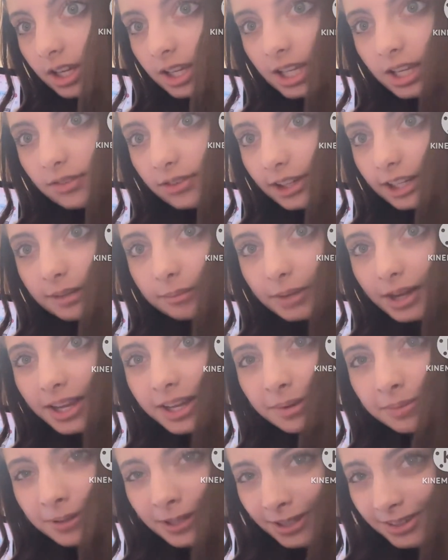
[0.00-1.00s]
Keep forgetting my
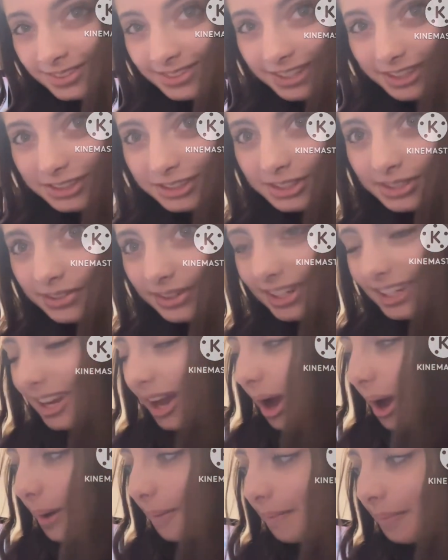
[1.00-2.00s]
computer touchscreen.
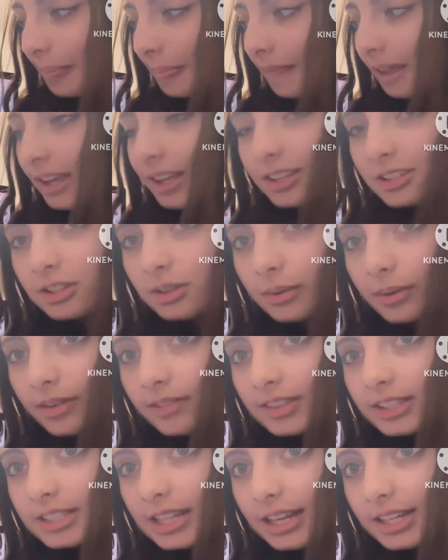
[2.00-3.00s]
So then we
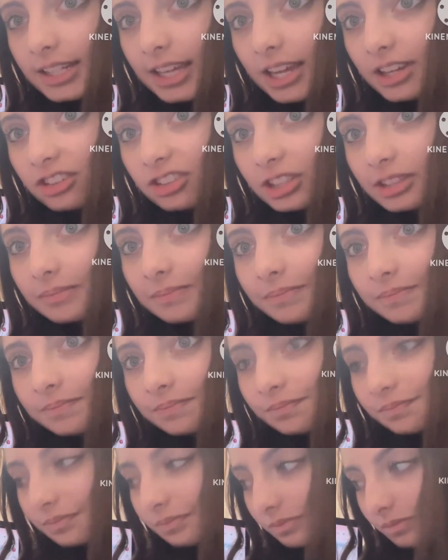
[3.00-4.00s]
have the dedication.
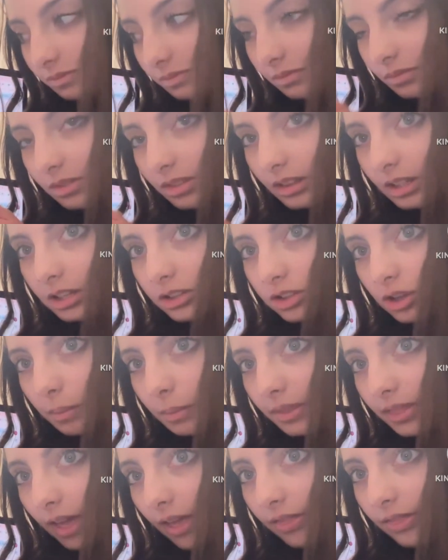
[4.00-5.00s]
So I'll
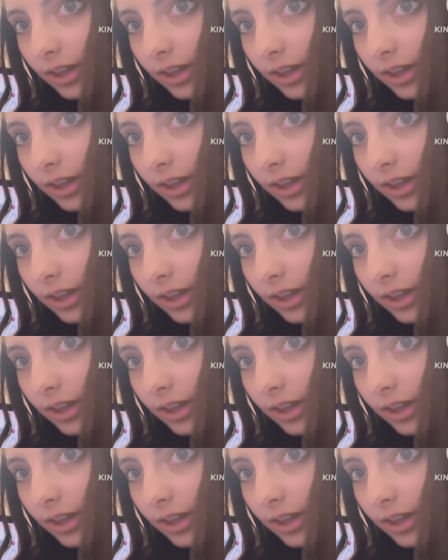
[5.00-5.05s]
put that